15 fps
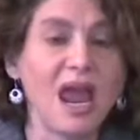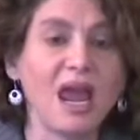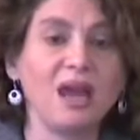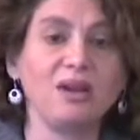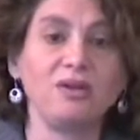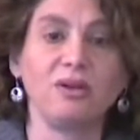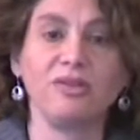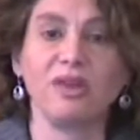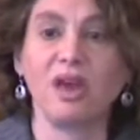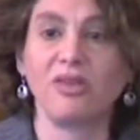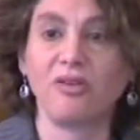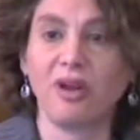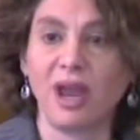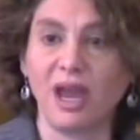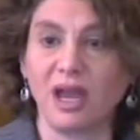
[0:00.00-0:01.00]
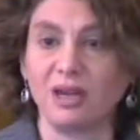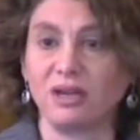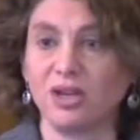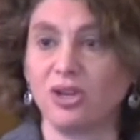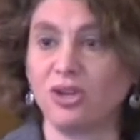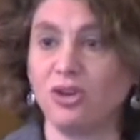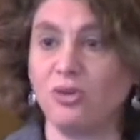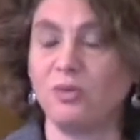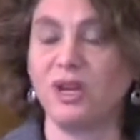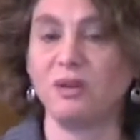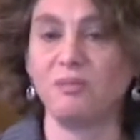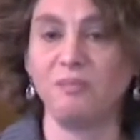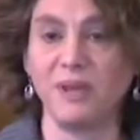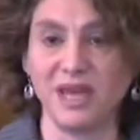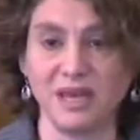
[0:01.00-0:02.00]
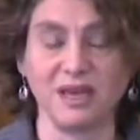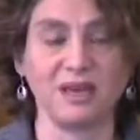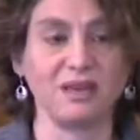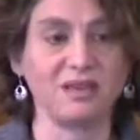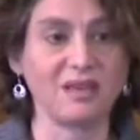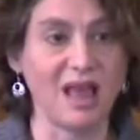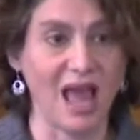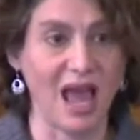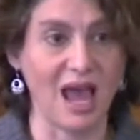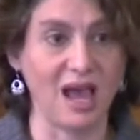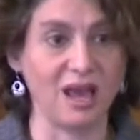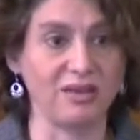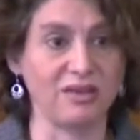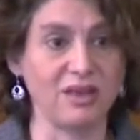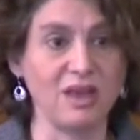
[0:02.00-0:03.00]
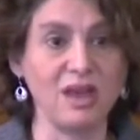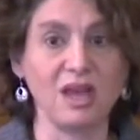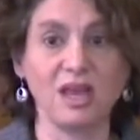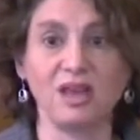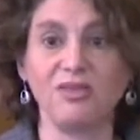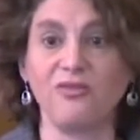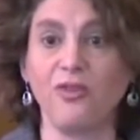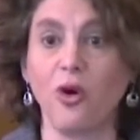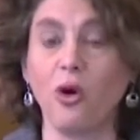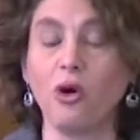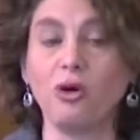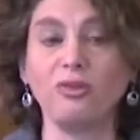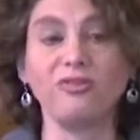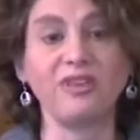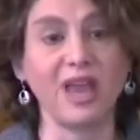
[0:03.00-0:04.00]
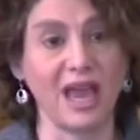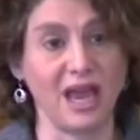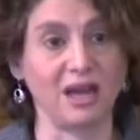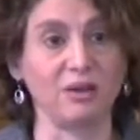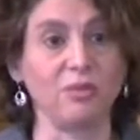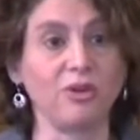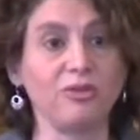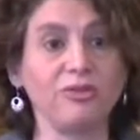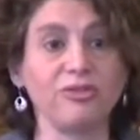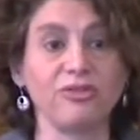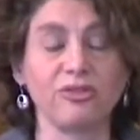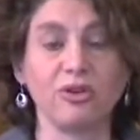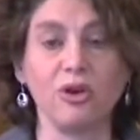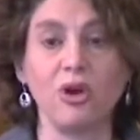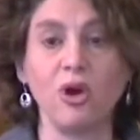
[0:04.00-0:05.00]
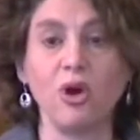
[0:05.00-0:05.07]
and on the other hand, human beings as evolved animals